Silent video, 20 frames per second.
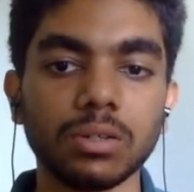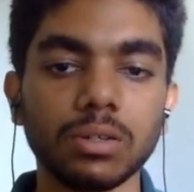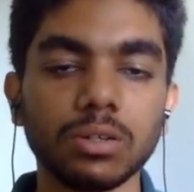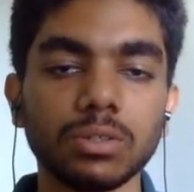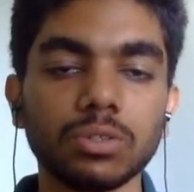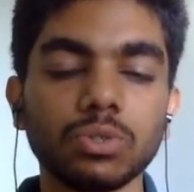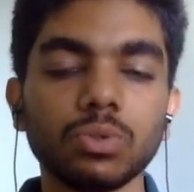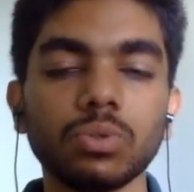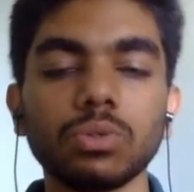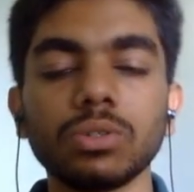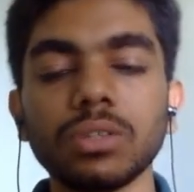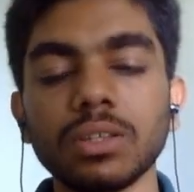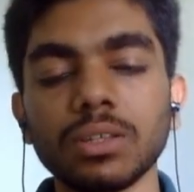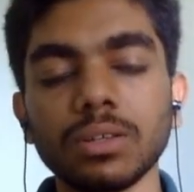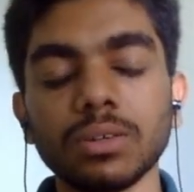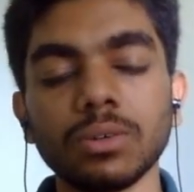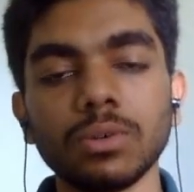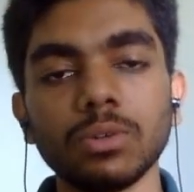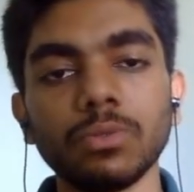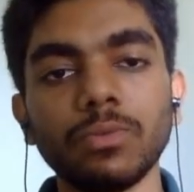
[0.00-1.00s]
So
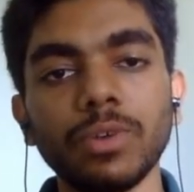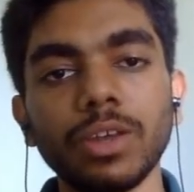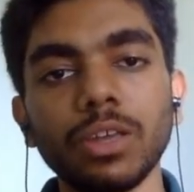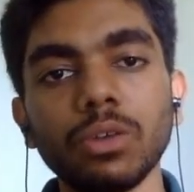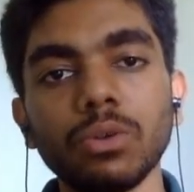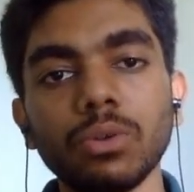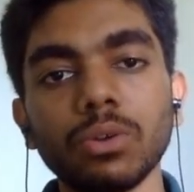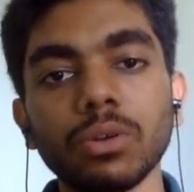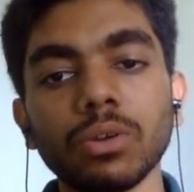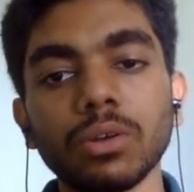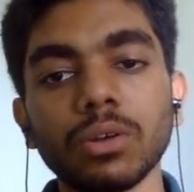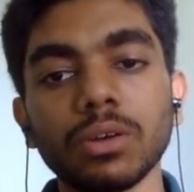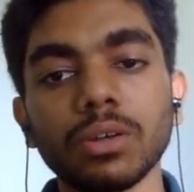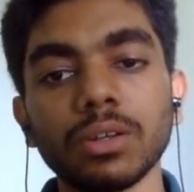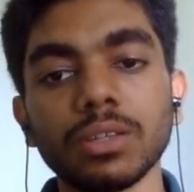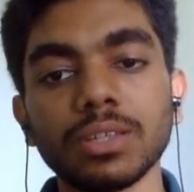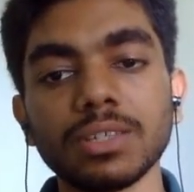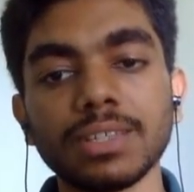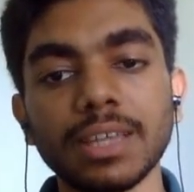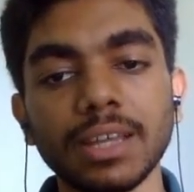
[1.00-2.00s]

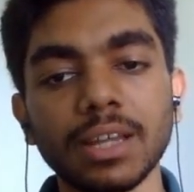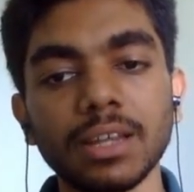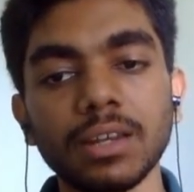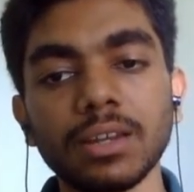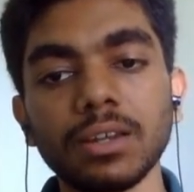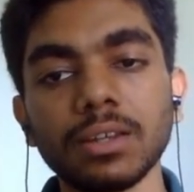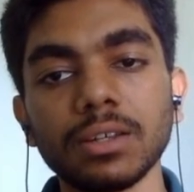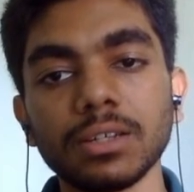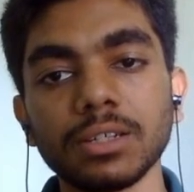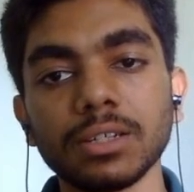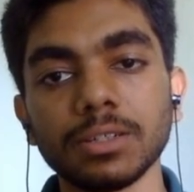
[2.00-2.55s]
the second